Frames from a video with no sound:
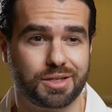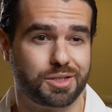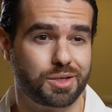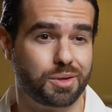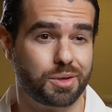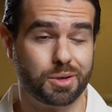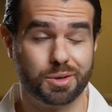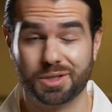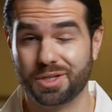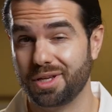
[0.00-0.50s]
So
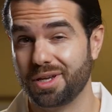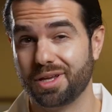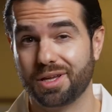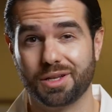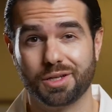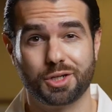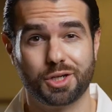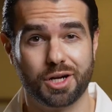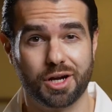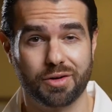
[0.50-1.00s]
you're sitting in
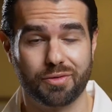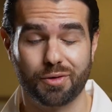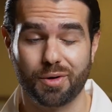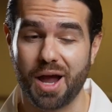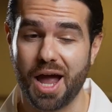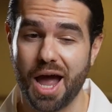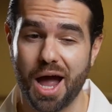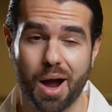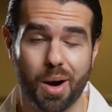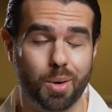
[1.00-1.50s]
a chair
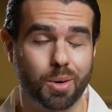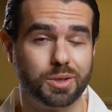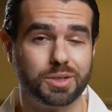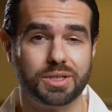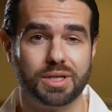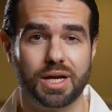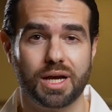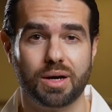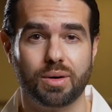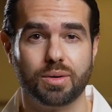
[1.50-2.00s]
for hours
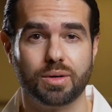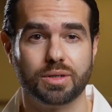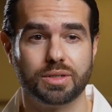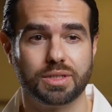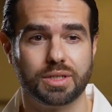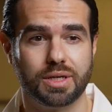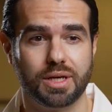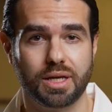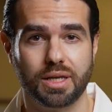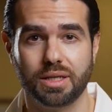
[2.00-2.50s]
and
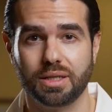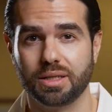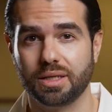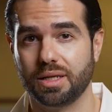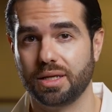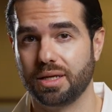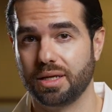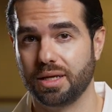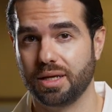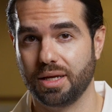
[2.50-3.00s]
hours, and
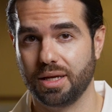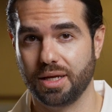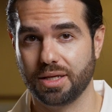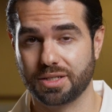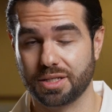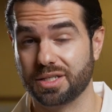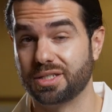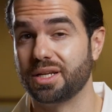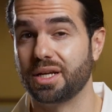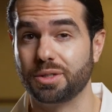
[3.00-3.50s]

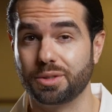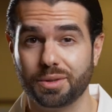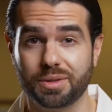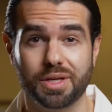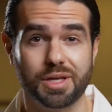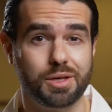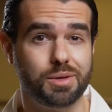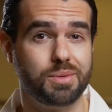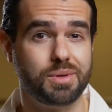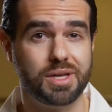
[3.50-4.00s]
it's essential
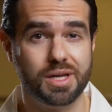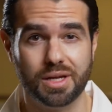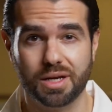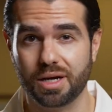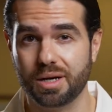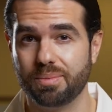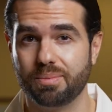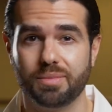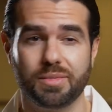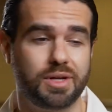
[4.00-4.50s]
that you get
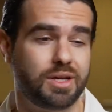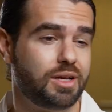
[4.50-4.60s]
up